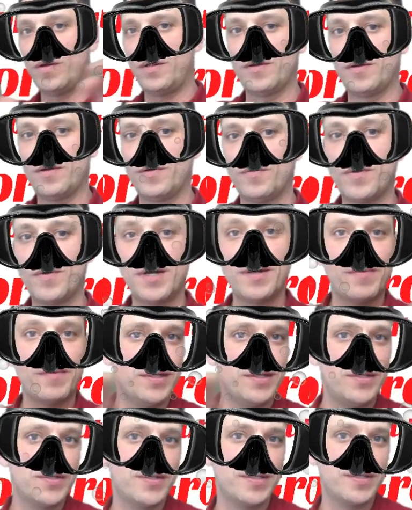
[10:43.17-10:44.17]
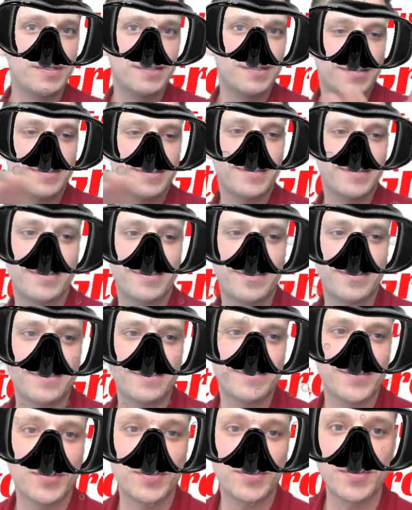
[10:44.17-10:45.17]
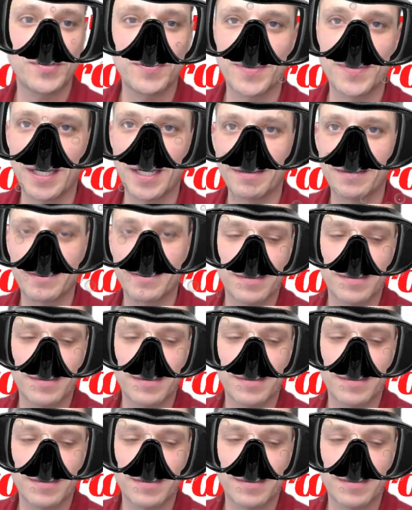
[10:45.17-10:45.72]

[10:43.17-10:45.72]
You know, what am I doing? Or do you like?